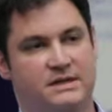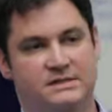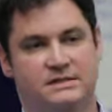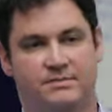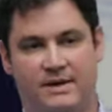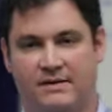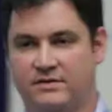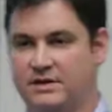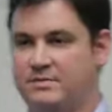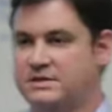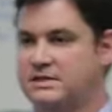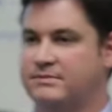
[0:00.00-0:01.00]
that ends up having
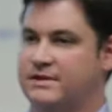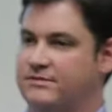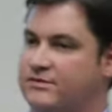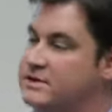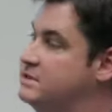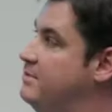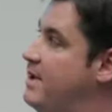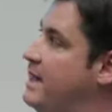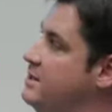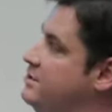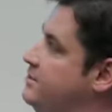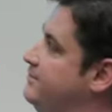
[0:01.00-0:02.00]
to be something for us to
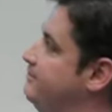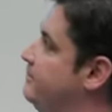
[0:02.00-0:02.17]
manage.